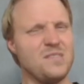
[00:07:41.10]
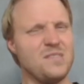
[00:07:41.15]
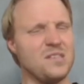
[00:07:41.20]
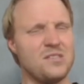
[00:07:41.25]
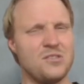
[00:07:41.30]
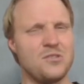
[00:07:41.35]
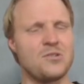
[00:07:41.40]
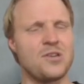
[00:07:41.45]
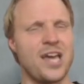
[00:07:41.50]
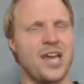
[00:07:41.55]

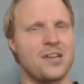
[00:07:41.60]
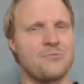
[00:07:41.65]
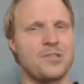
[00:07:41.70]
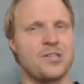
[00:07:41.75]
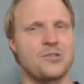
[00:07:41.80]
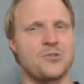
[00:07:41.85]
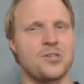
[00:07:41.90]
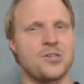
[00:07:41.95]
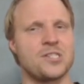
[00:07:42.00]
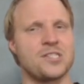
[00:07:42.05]
you can't really
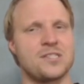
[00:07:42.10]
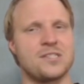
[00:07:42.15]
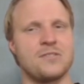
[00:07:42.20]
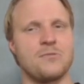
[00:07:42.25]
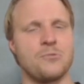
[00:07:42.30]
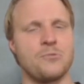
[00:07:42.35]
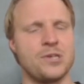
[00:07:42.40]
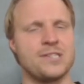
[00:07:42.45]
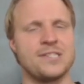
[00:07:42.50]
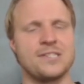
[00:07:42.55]
trust
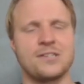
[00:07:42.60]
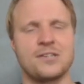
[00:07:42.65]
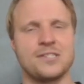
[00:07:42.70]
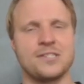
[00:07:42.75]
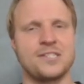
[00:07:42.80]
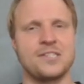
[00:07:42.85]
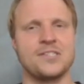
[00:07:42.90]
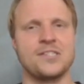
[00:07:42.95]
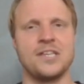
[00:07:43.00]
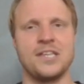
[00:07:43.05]
Wilson
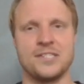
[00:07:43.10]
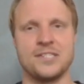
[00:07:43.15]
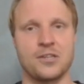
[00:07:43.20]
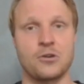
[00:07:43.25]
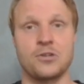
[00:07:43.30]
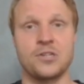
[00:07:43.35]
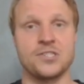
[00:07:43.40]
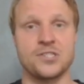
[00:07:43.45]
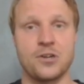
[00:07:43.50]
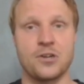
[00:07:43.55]
because he's not
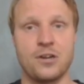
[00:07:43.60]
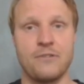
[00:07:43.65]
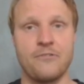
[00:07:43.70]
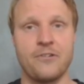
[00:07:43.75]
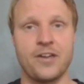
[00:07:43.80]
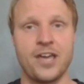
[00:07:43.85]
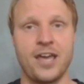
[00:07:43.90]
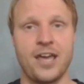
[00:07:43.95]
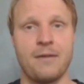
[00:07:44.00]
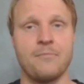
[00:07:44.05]
going to start every
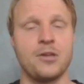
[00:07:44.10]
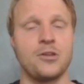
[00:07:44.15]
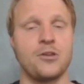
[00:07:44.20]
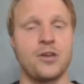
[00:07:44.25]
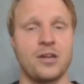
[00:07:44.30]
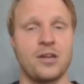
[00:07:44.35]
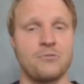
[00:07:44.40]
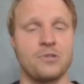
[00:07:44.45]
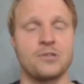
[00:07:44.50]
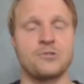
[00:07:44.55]
game, and you
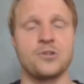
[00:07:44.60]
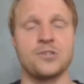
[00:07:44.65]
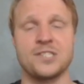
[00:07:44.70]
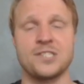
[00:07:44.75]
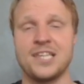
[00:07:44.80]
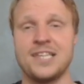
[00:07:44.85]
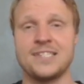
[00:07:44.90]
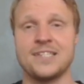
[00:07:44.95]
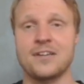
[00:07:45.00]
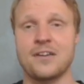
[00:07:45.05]
can't really trust
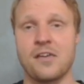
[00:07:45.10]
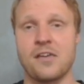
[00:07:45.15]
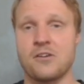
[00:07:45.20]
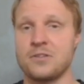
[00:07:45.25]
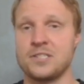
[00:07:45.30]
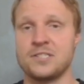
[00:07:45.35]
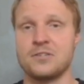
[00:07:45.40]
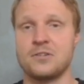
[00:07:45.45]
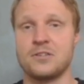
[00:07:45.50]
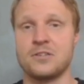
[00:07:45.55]
Isak because